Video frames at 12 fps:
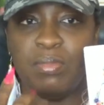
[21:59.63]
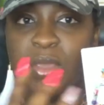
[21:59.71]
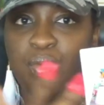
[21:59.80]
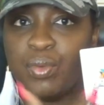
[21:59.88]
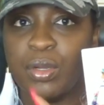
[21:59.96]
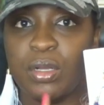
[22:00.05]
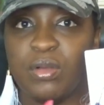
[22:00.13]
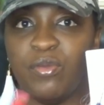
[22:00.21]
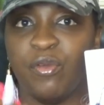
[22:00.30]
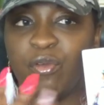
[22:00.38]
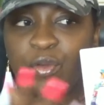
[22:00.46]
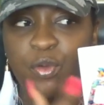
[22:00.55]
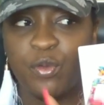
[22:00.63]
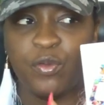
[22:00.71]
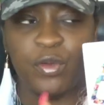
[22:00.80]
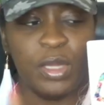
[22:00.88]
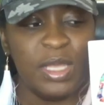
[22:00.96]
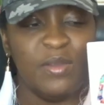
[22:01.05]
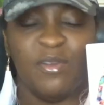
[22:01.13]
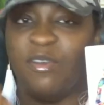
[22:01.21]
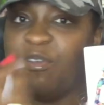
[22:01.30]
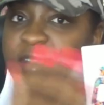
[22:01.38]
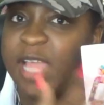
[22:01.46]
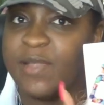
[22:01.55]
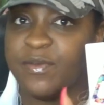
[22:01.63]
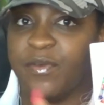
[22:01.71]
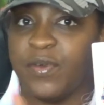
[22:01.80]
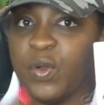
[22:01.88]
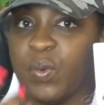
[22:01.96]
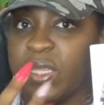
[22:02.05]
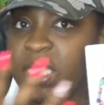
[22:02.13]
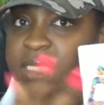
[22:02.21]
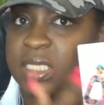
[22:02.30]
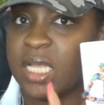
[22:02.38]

be real fruitful and flavorful with these